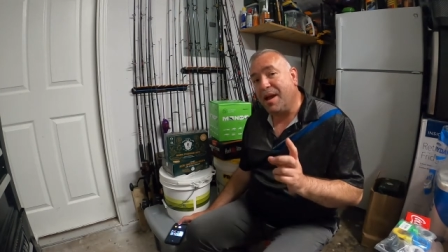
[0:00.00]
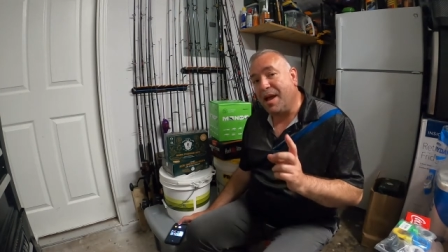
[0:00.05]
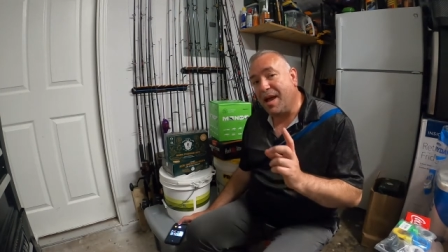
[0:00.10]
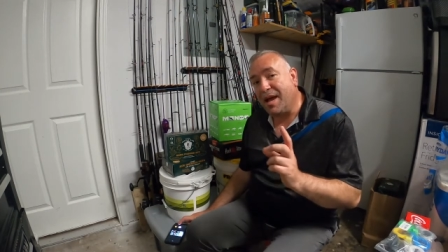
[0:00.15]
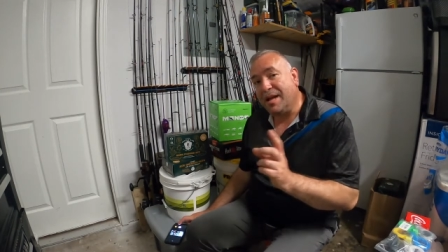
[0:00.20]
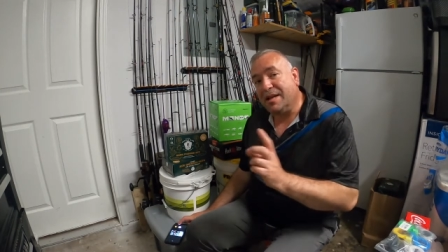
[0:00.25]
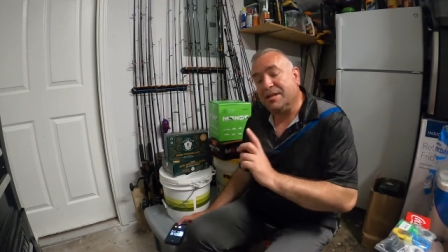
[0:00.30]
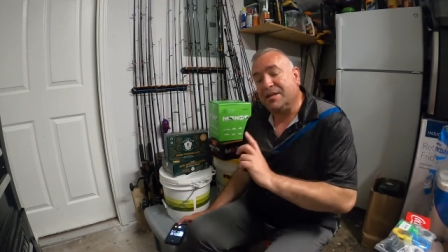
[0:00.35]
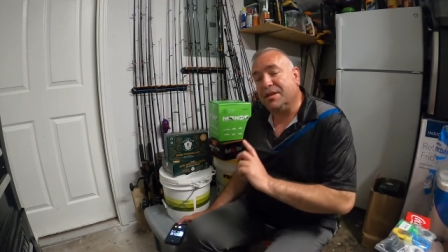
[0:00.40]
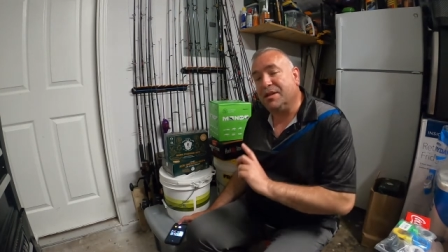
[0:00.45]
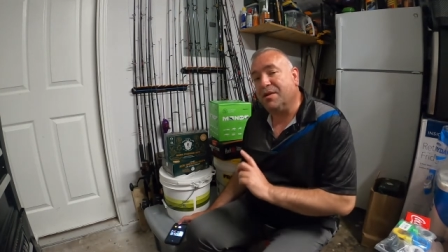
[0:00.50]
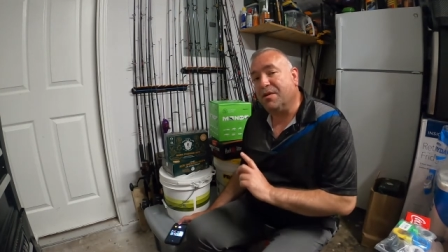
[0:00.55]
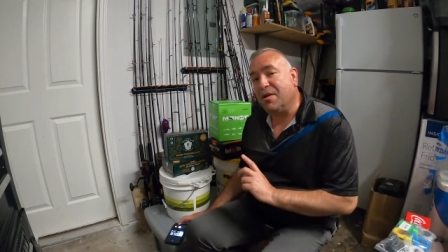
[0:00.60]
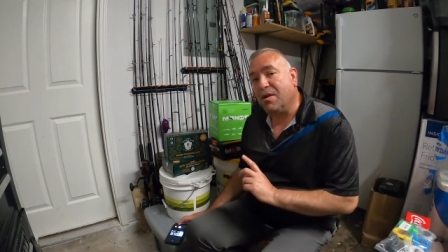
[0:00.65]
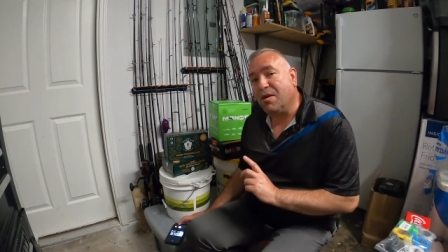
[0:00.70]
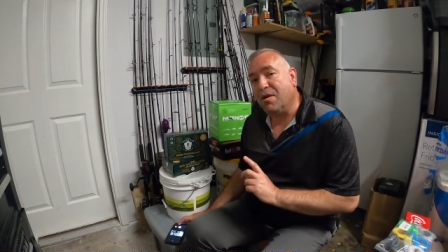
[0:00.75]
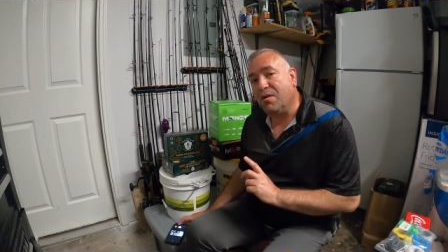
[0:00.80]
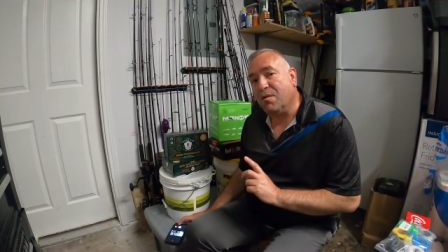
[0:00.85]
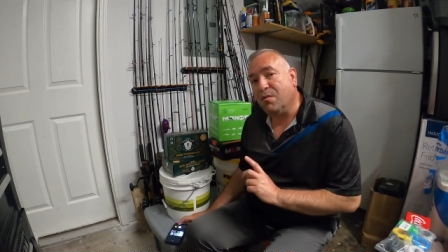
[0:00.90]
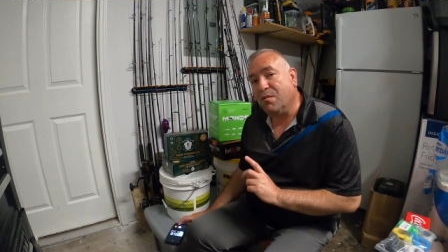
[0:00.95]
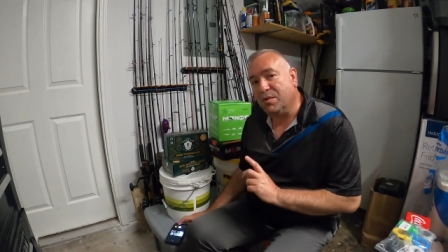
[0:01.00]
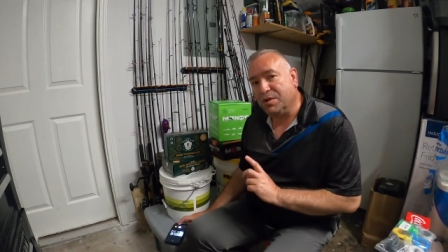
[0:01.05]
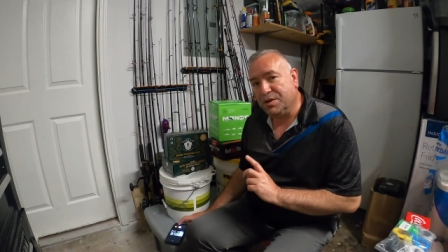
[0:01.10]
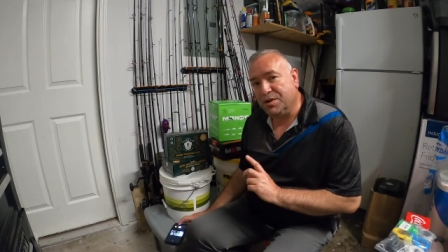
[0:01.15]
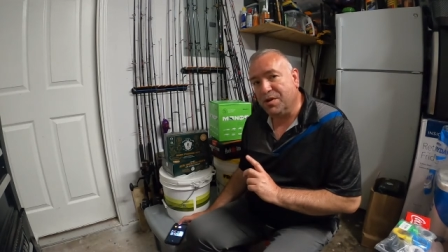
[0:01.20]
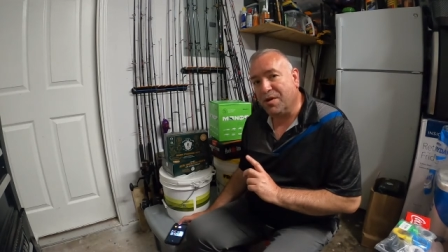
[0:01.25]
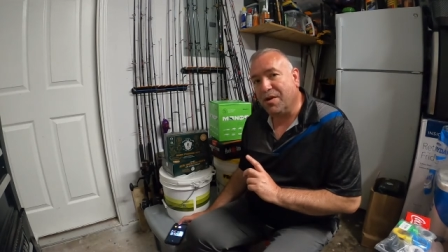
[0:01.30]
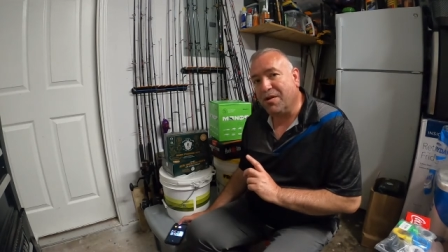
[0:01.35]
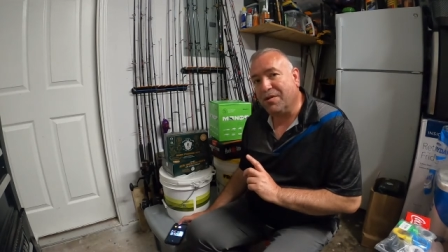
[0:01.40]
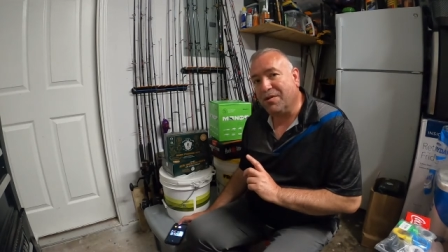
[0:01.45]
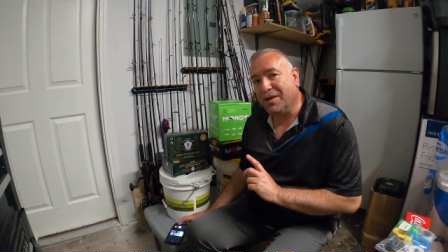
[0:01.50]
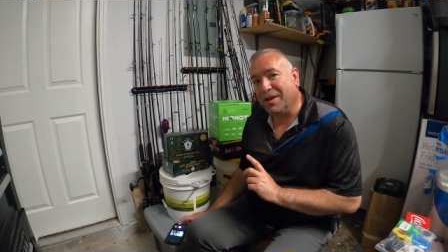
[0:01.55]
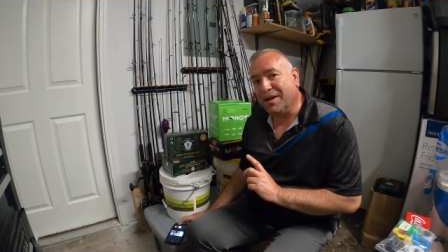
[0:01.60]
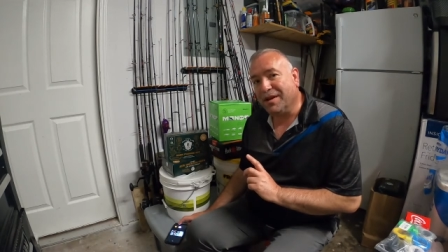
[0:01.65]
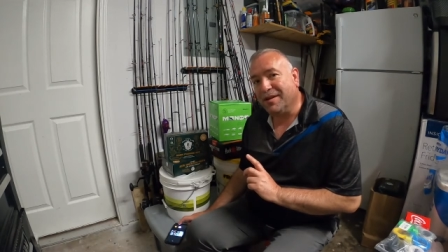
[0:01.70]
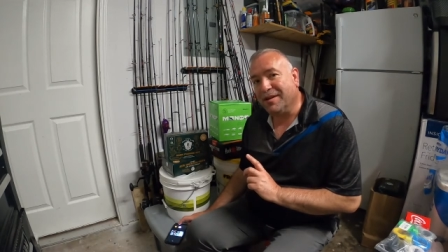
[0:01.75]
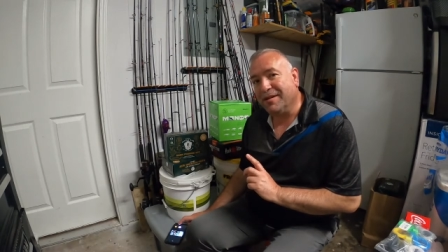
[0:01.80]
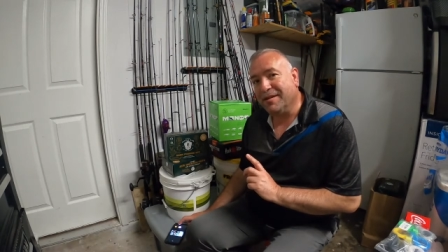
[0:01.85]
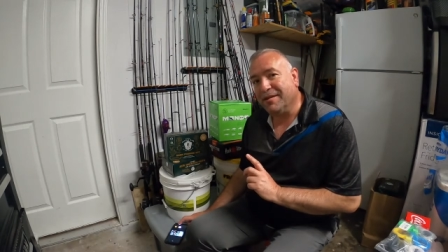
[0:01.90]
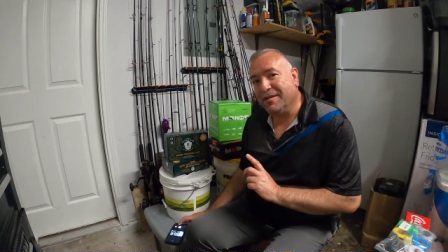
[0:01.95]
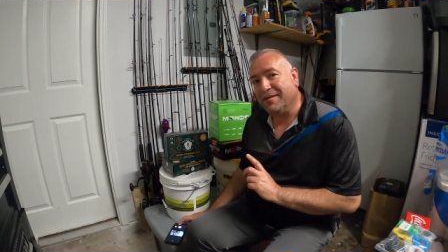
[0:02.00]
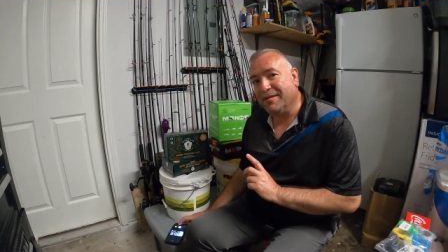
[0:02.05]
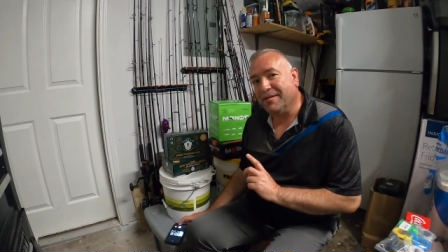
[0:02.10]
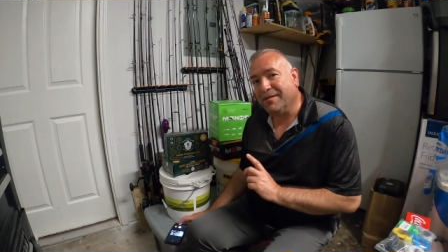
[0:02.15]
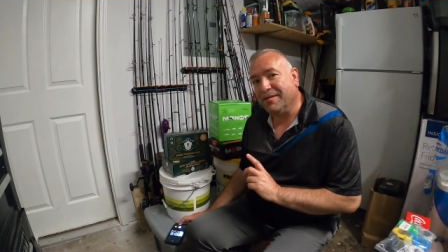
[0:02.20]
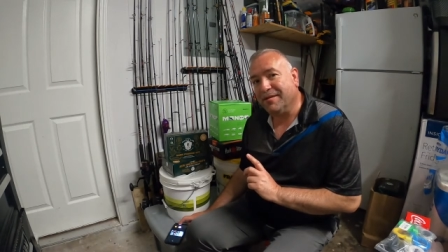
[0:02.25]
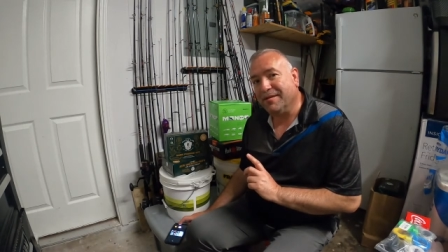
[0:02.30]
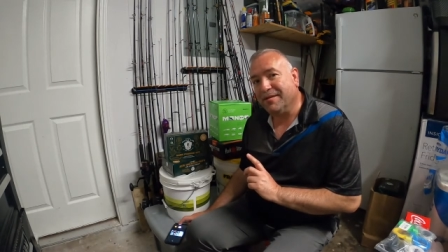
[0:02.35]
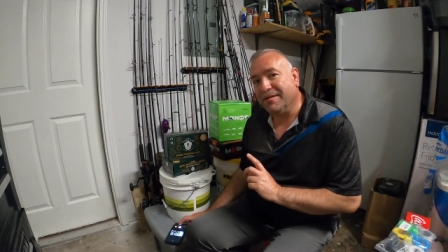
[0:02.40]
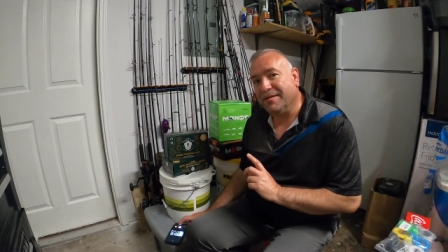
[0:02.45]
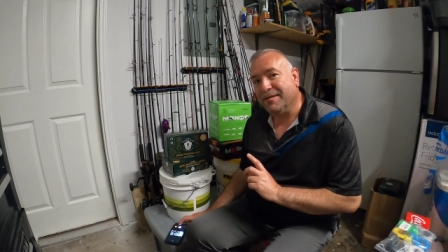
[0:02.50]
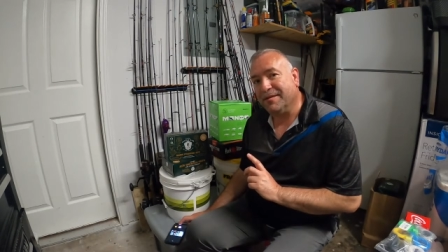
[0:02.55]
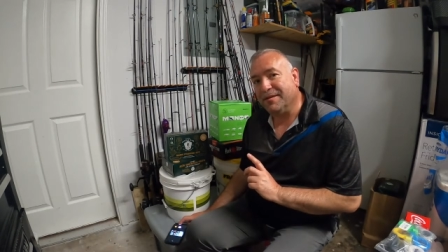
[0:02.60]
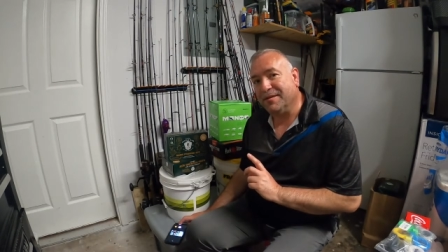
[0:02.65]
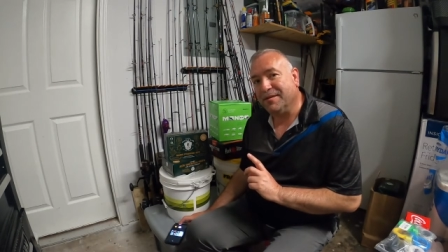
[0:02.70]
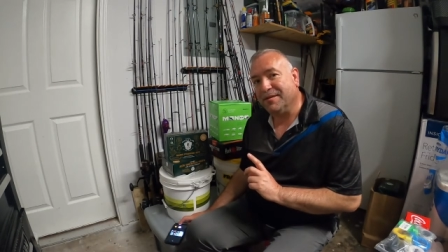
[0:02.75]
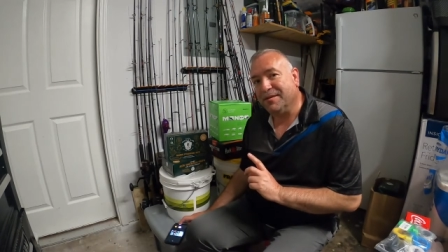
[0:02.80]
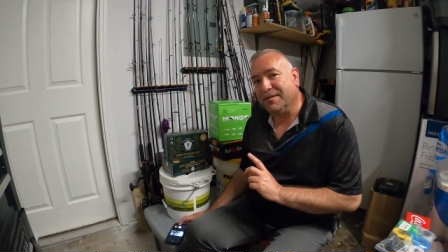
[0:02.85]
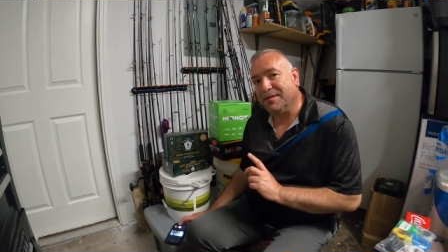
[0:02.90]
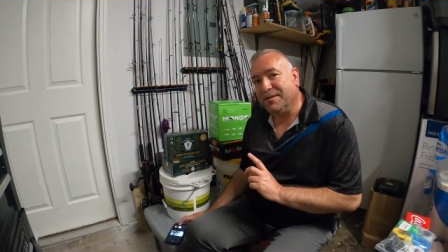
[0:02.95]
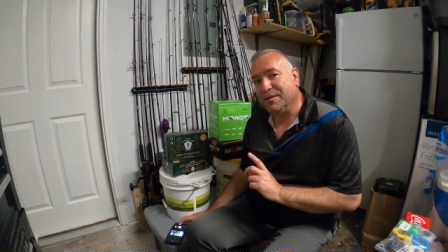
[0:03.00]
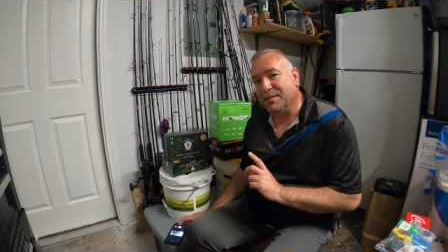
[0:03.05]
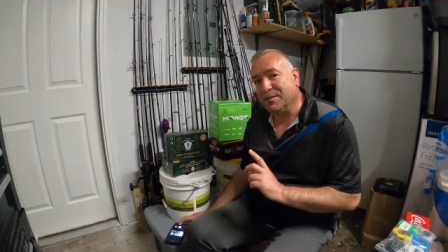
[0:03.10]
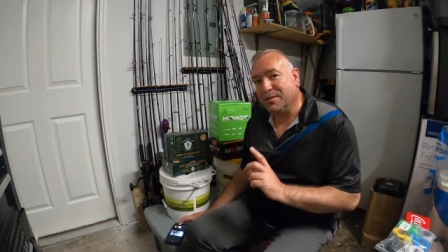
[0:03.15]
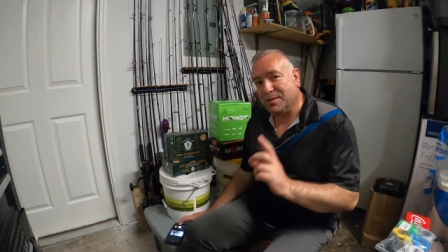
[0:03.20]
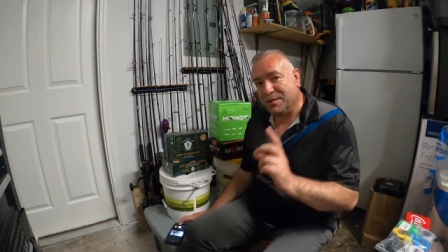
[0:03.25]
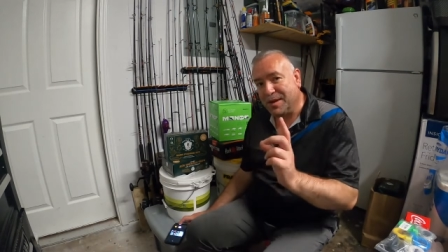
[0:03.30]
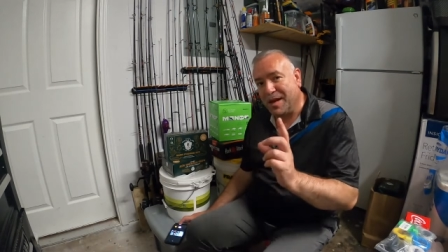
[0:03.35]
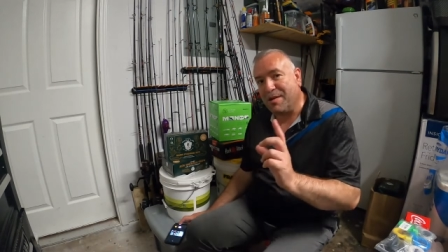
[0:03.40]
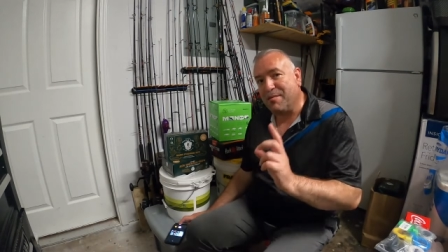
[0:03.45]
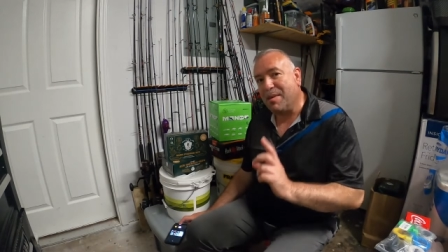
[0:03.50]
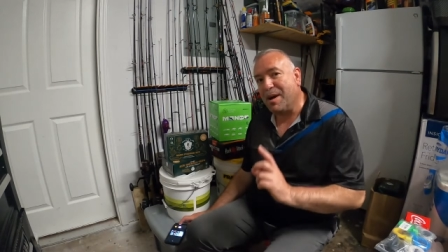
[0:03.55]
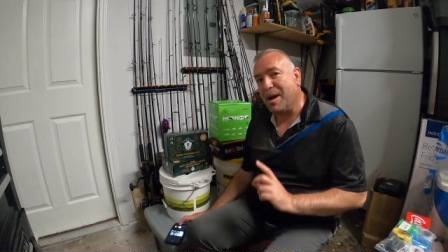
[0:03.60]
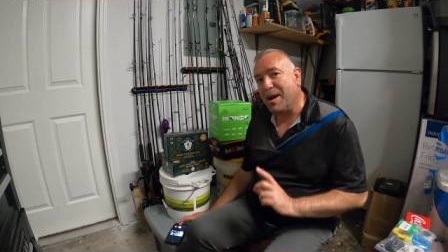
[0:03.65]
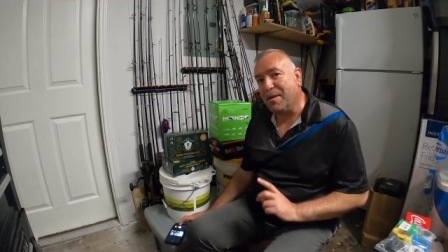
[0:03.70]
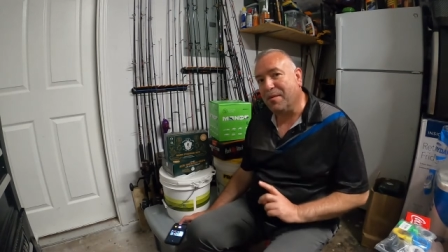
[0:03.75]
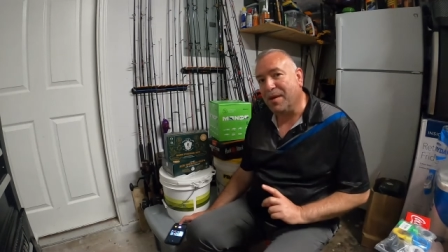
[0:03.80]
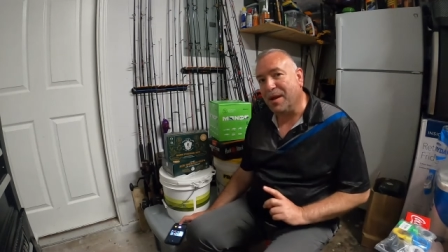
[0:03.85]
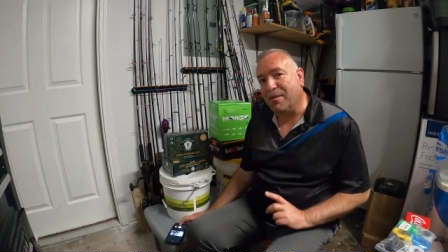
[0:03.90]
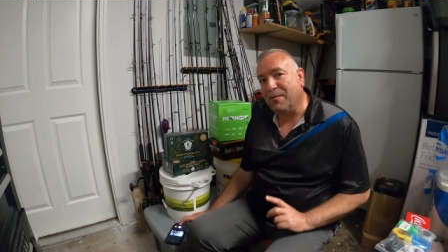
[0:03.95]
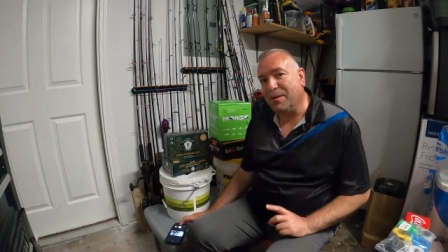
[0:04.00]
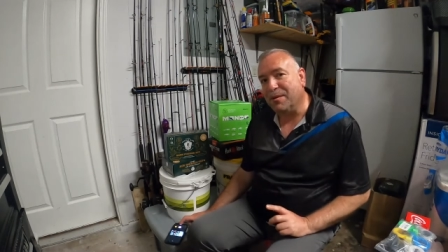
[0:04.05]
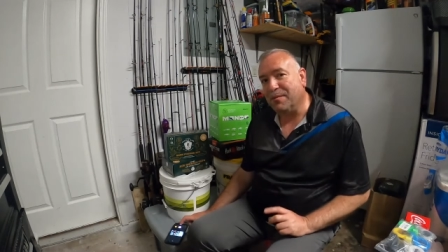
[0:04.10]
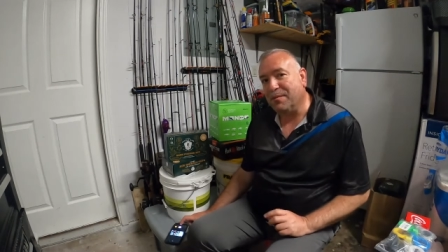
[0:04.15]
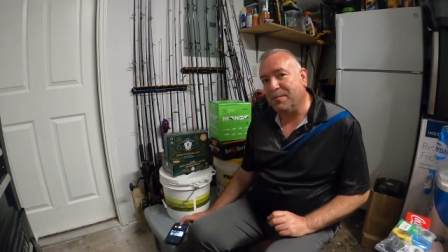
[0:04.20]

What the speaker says: ask y'all what y'all think. So stand by on that